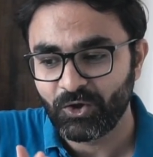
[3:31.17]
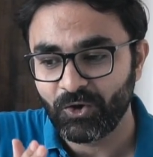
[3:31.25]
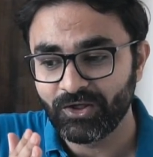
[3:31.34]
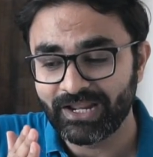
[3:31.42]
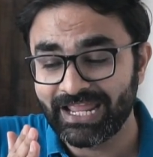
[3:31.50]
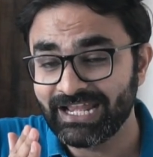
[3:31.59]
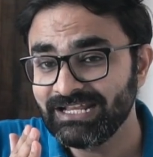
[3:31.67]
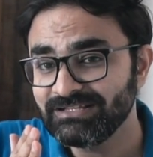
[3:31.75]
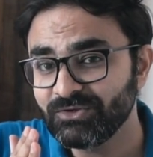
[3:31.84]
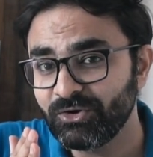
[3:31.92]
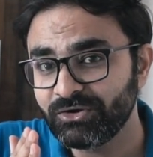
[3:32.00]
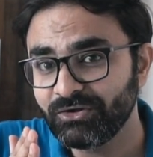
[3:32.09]
or any
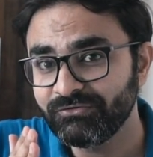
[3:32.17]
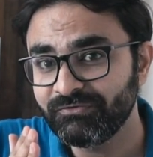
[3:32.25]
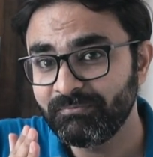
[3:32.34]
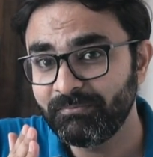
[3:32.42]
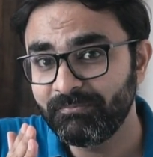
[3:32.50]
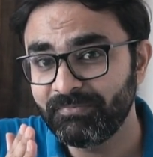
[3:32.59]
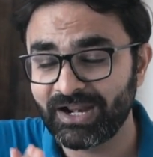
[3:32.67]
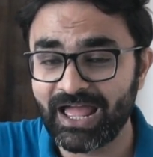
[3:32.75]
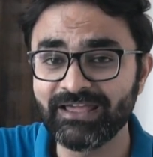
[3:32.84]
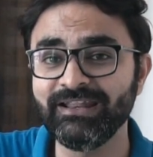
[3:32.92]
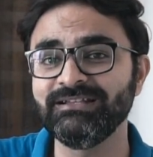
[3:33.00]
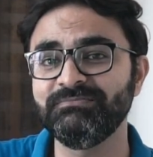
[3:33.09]
sort of
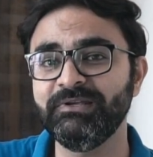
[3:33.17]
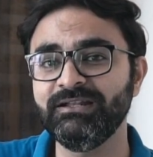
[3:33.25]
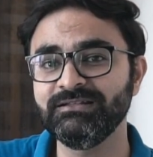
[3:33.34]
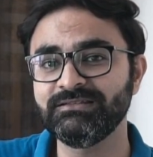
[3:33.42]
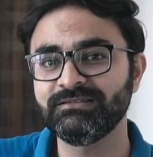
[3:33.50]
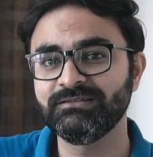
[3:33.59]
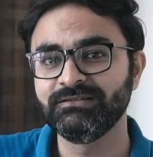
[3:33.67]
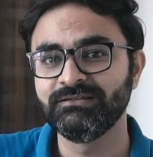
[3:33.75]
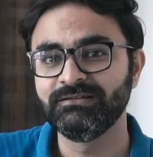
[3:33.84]
prior experience